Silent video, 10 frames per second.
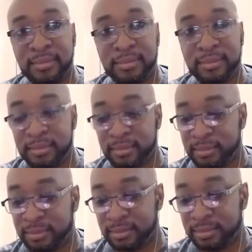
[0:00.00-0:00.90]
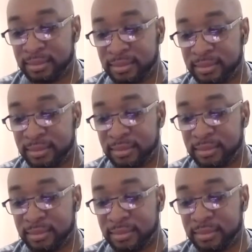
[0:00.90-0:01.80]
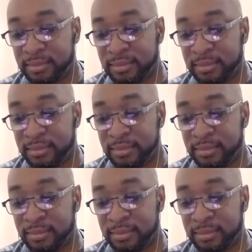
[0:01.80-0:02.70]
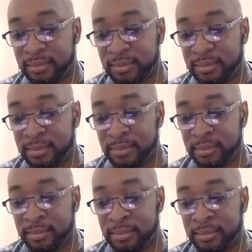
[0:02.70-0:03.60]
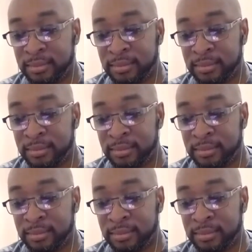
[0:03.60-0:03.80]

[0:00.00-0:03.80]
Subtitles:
No words are spoken by the person on screen.